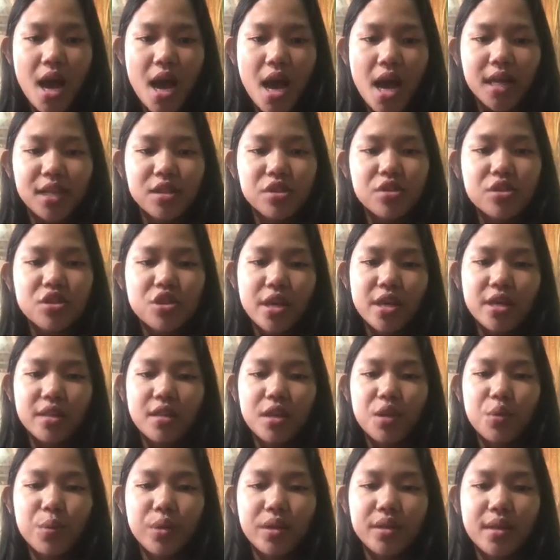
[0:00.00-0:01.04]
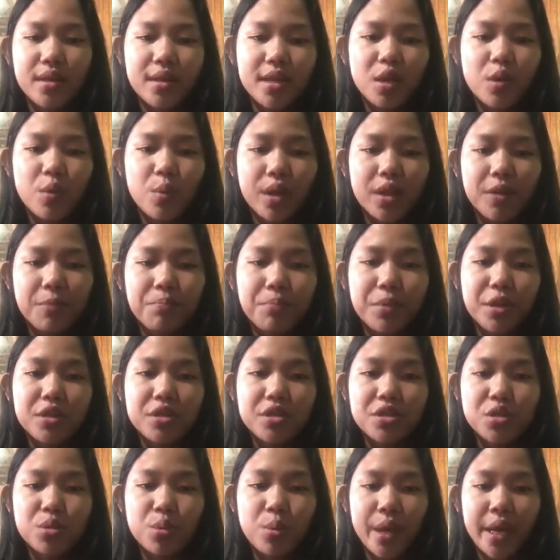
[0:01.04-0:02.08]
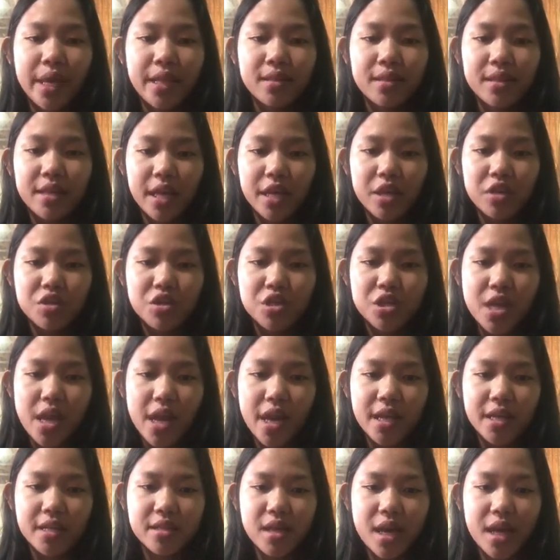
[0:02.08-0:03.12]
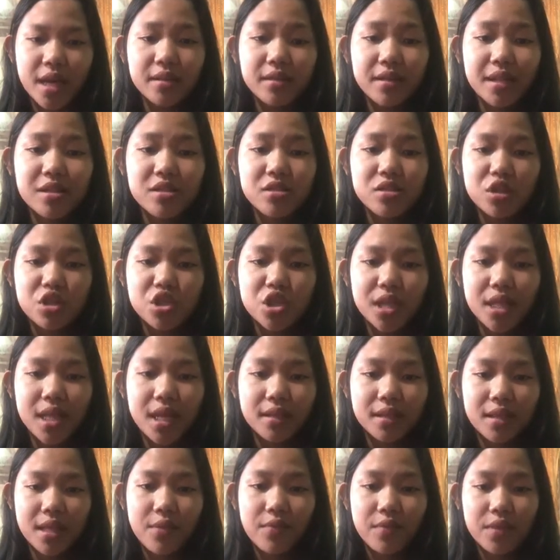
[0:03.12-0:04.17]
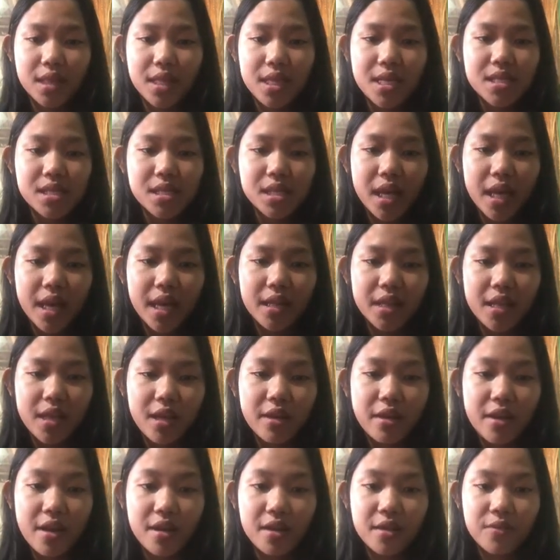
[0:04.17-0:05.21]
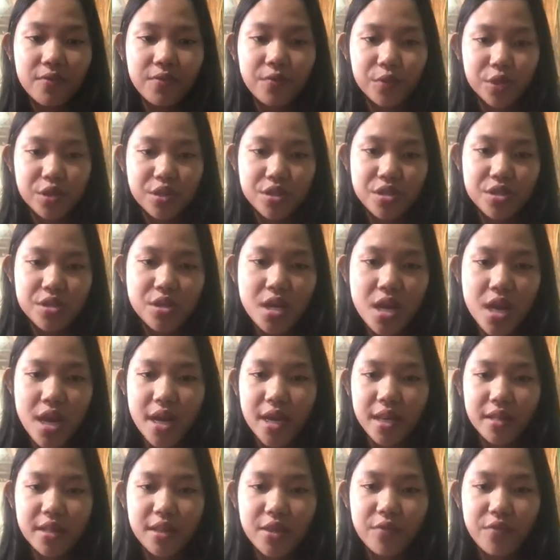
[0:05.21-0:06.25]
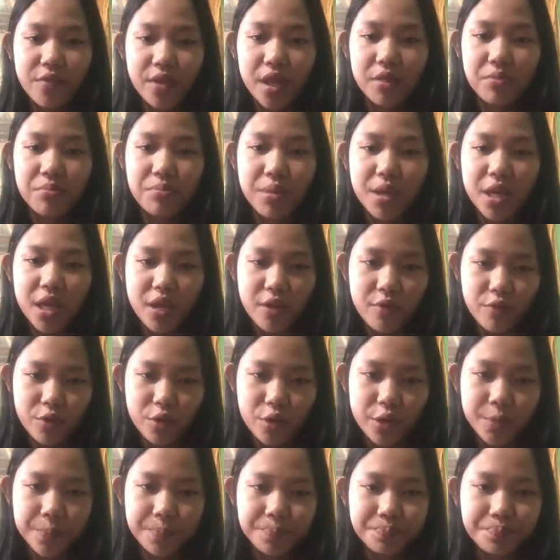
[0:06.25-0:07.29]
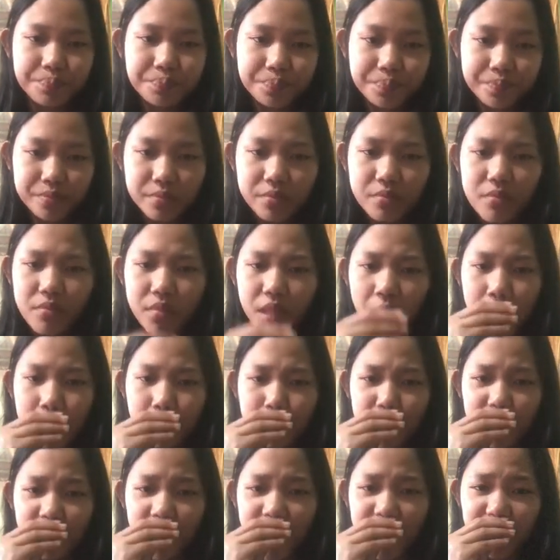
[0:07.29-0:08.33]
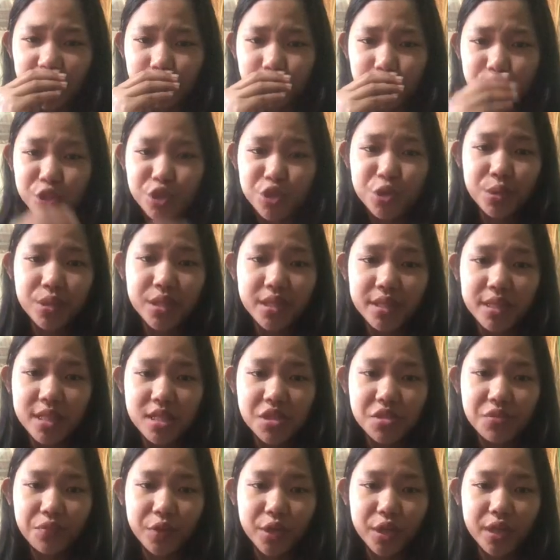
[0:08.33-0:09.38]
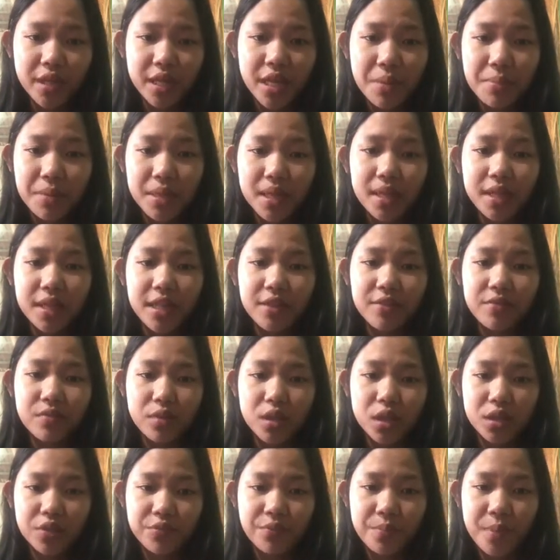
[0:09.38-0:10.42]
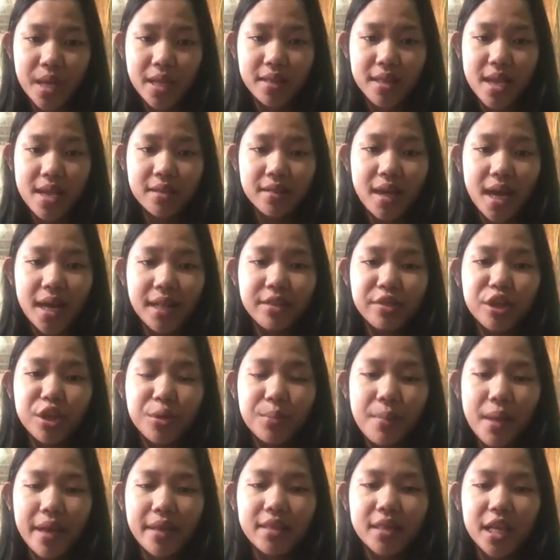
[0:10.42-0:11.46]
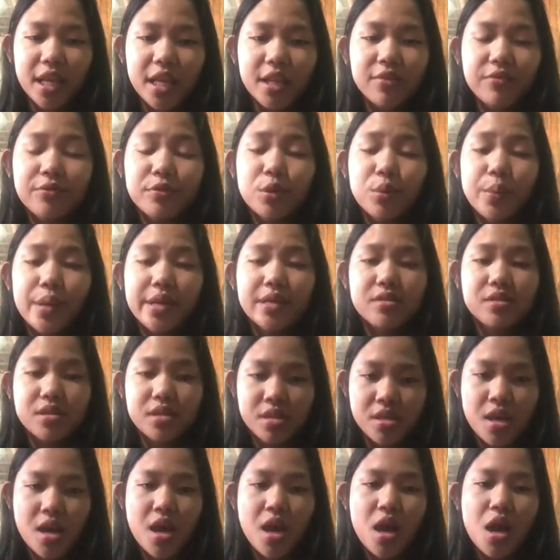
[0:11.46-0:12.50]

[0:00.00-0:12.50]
Associating with delinquent peers who engage in antisocial activities can reinforce deviant behavior, provide opportunities for criminal involvement, and undermine the influence